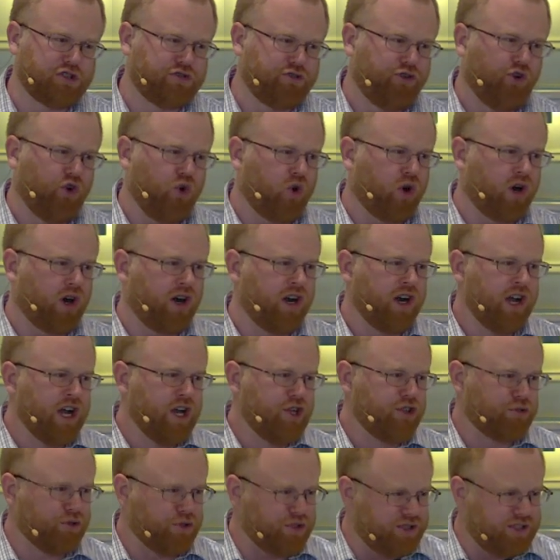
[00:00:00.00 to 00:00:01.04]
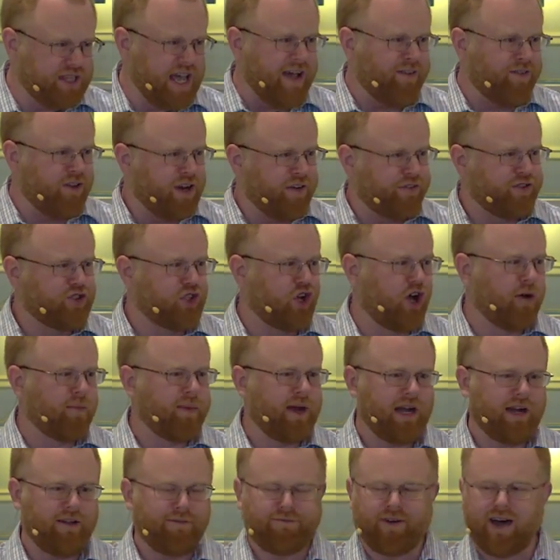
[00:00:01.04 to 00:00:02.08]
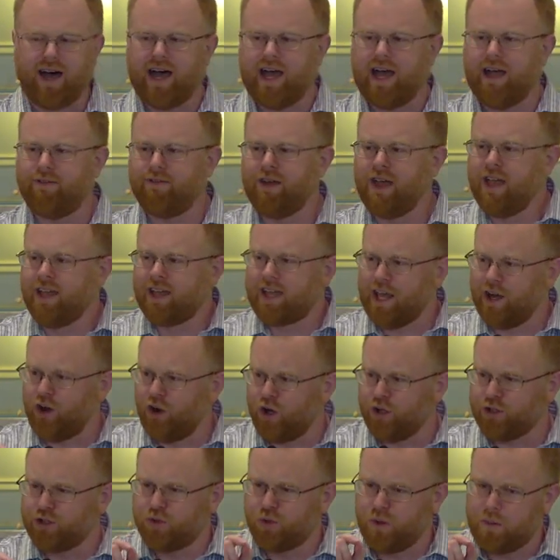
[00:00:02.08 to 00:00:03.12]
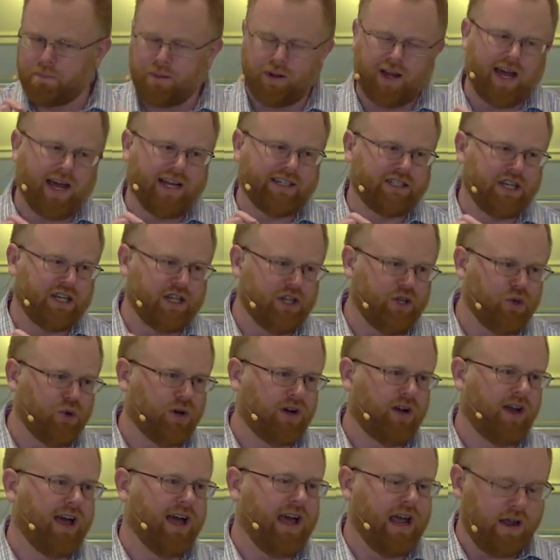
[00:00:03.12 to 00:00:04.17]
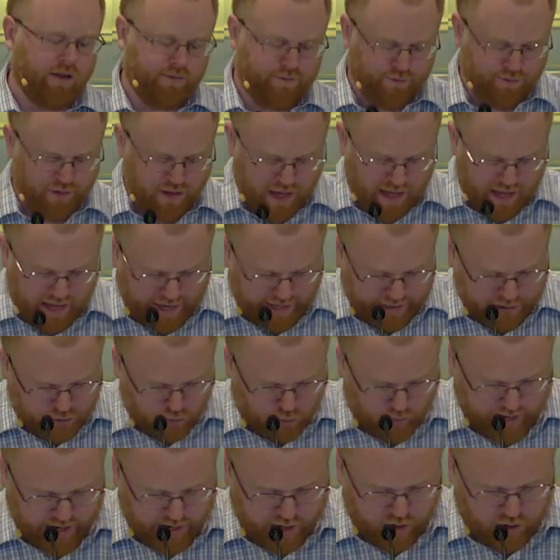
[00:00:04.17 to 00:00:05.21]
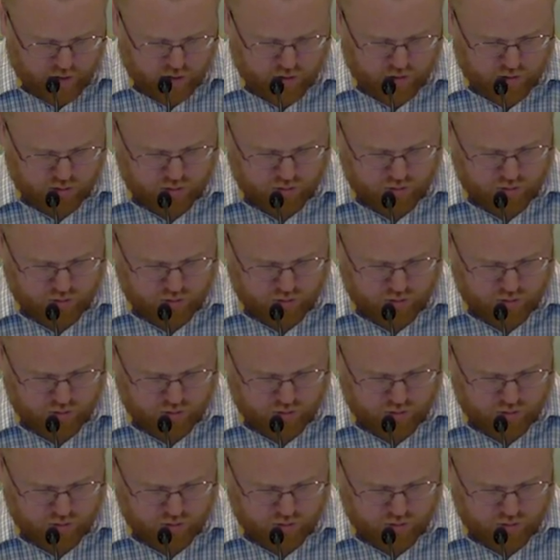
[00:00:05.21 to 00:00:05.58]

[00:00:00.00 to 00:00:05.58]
4 through 7 of Psalm 85 can also apply to your life as well.